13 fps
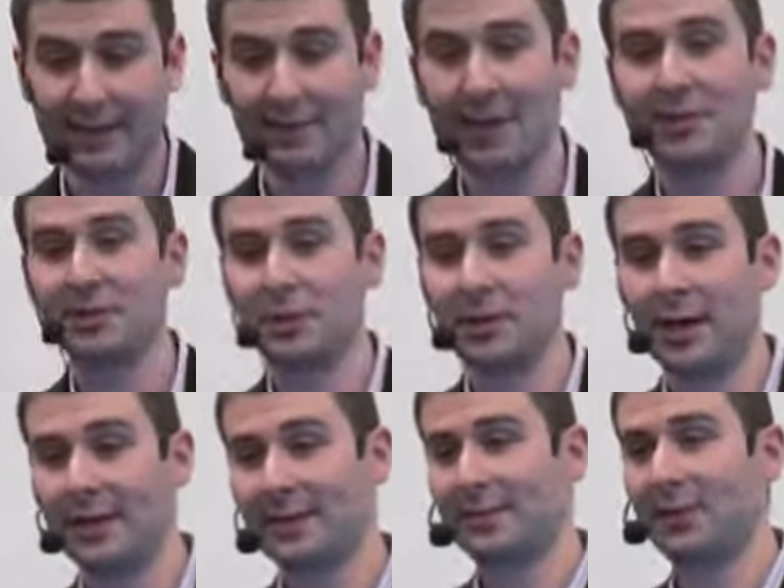if you're not doing
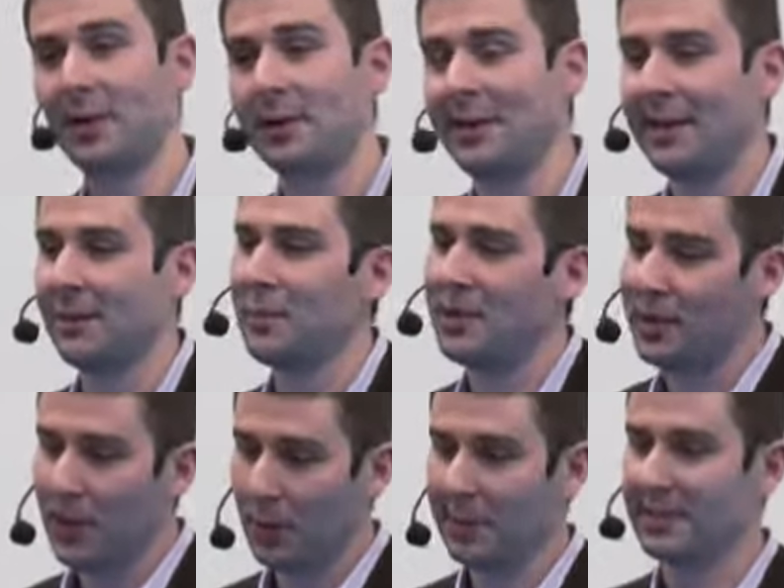content marketing, we
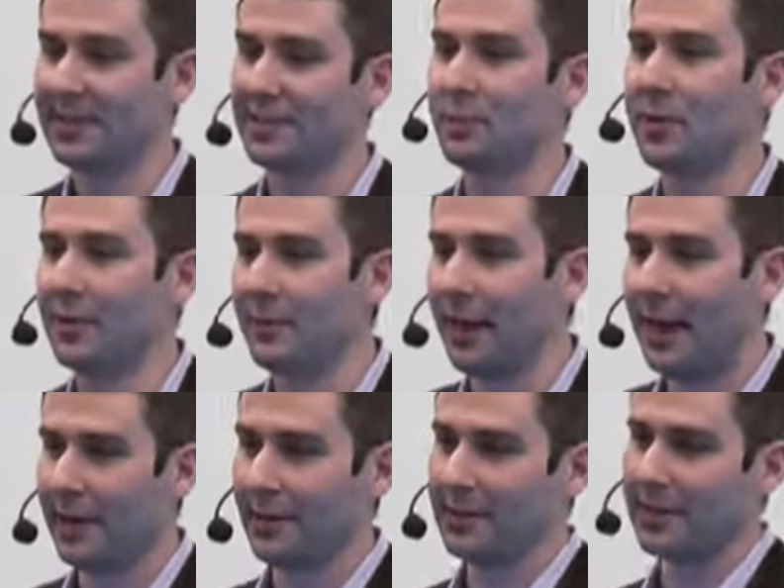know this is where the
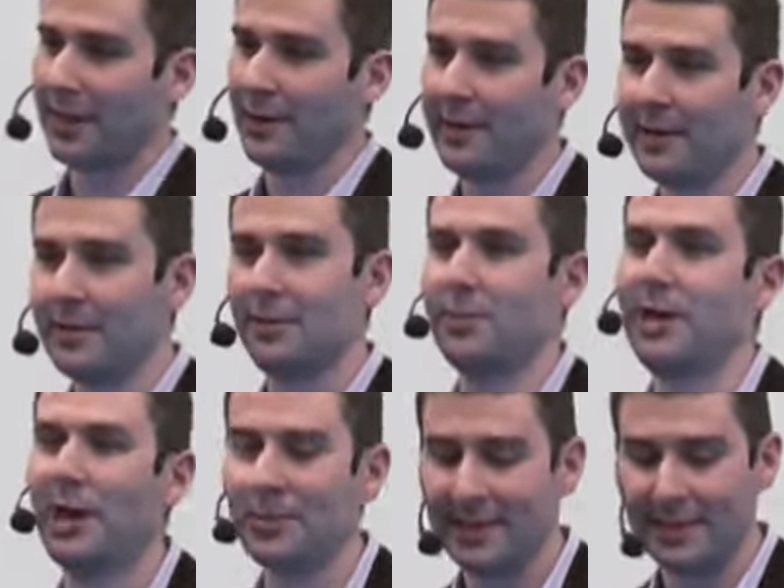buyer is going. We
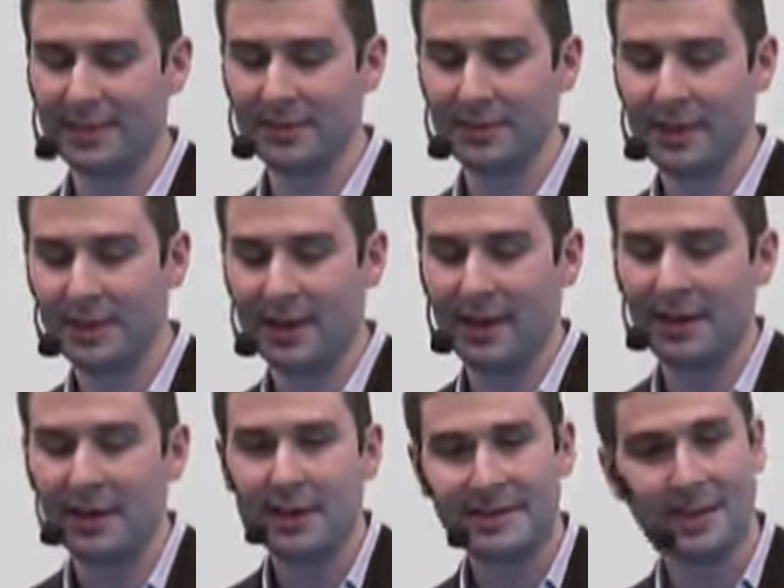all need to be there.
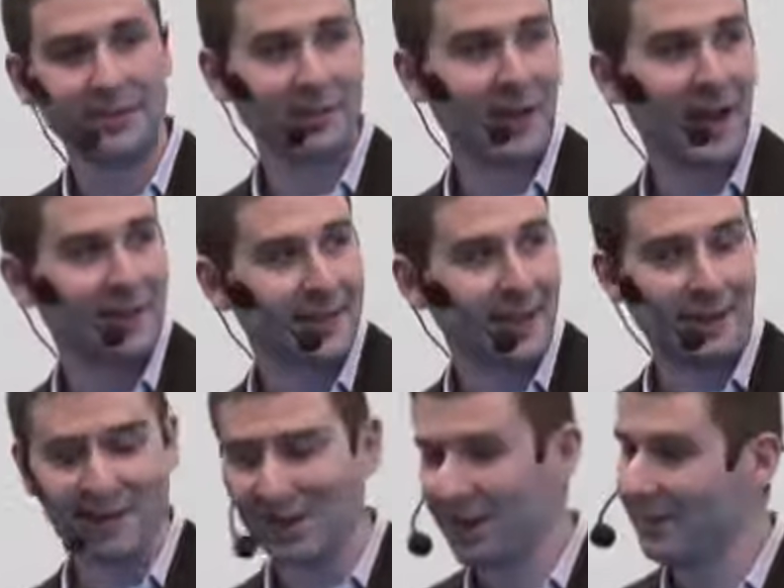So if you're not there,
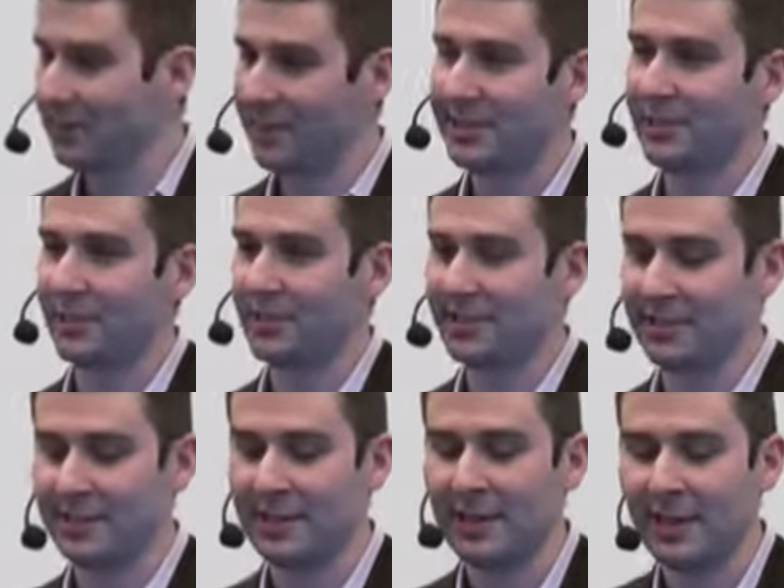you don't have the
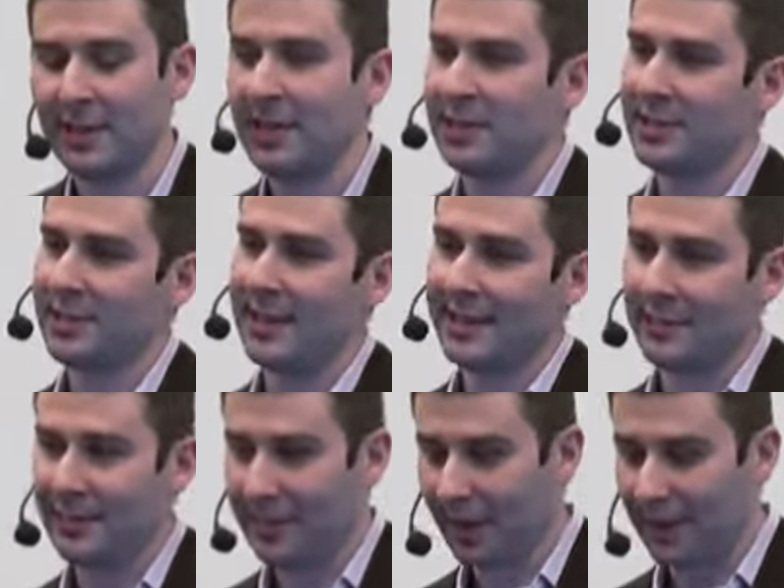resources, just like
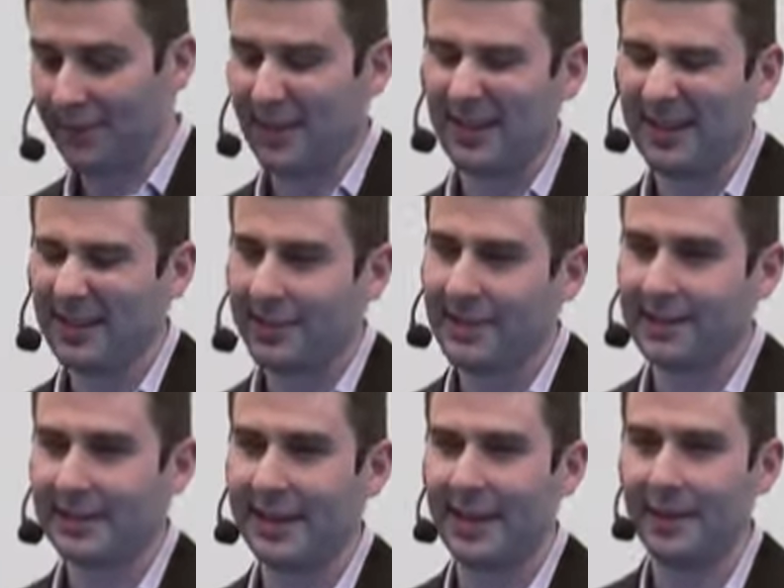you carve out a little bit
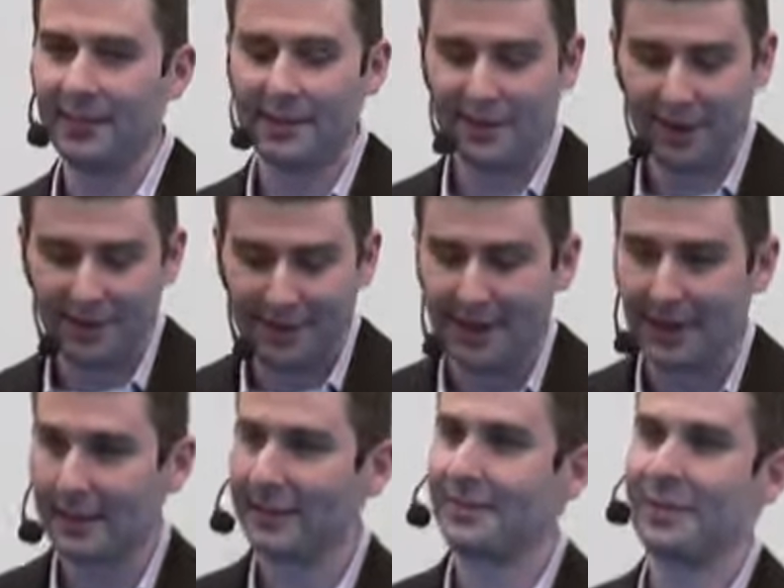of time, carve out a
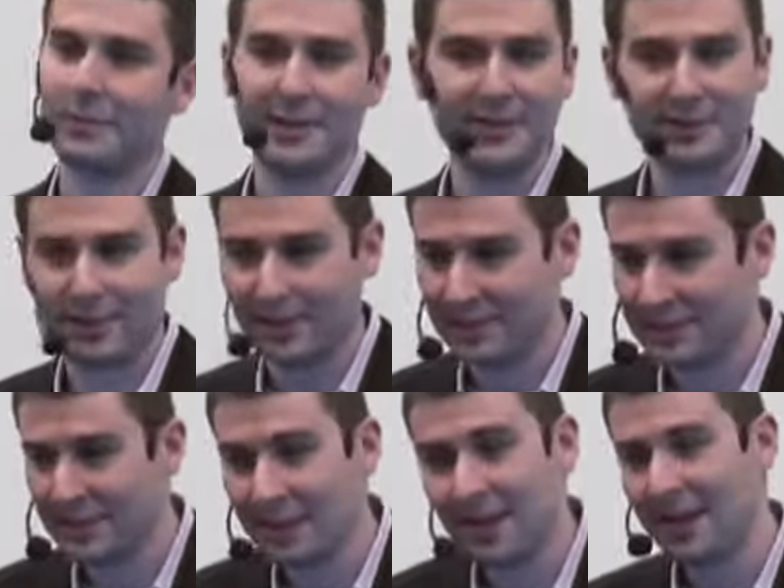little bit of
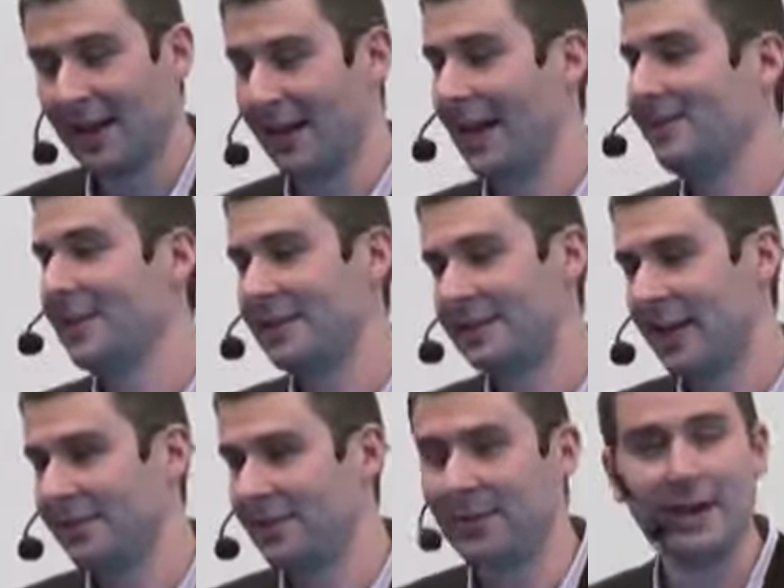resource. And I've done
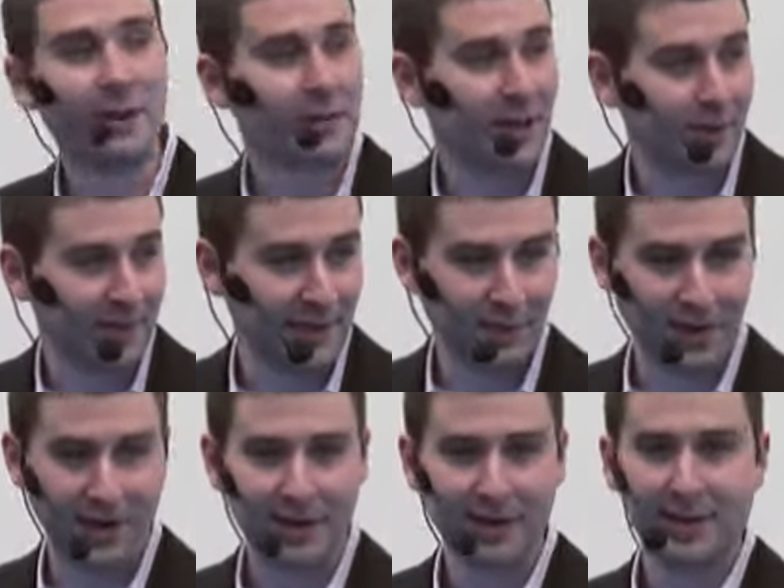stuff at my own company
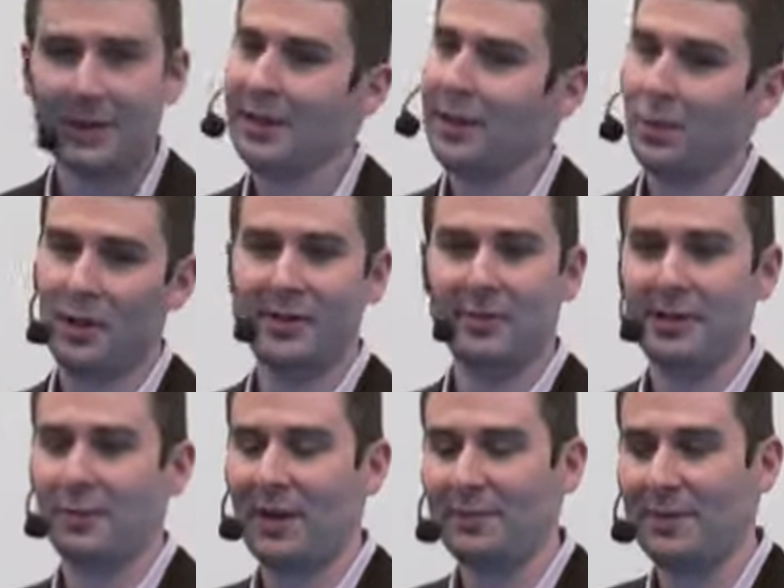where we've
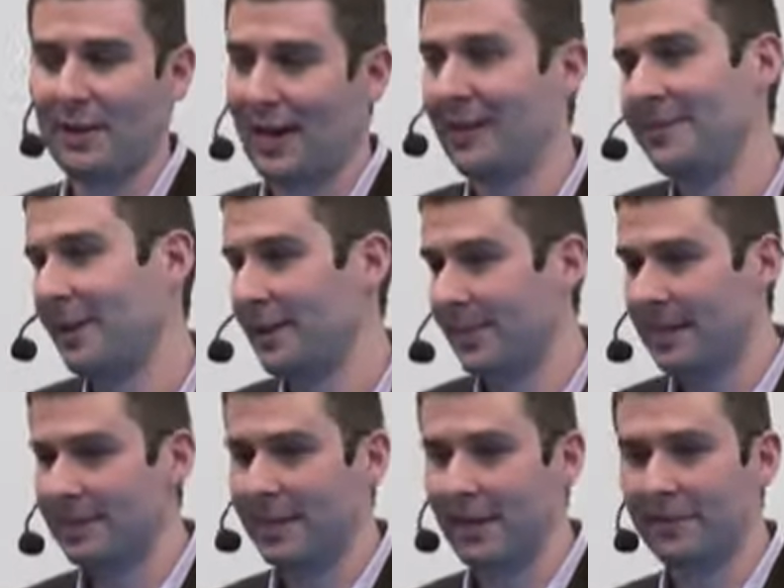written the white paper. I've done it
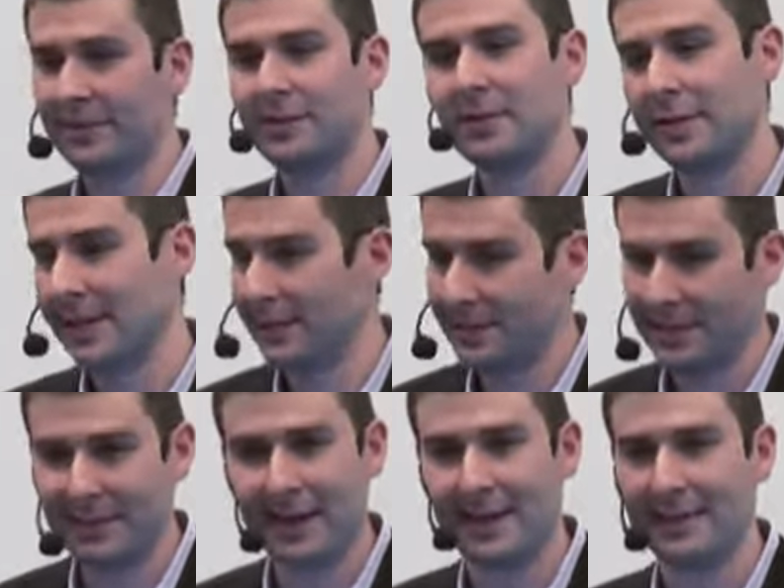myself. You
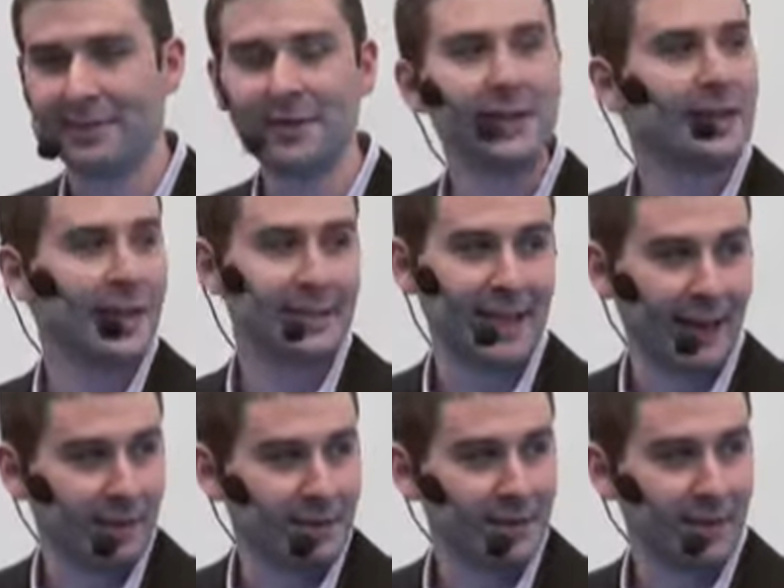just kind of get
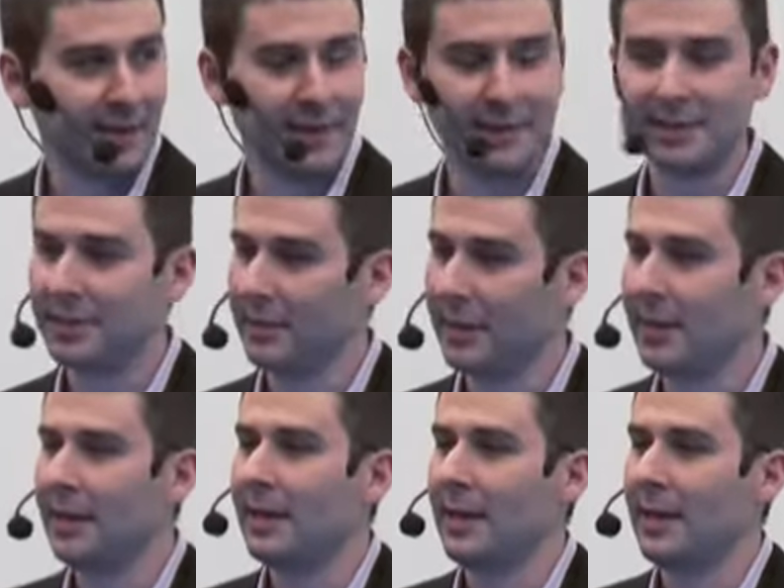down and dirty and do it.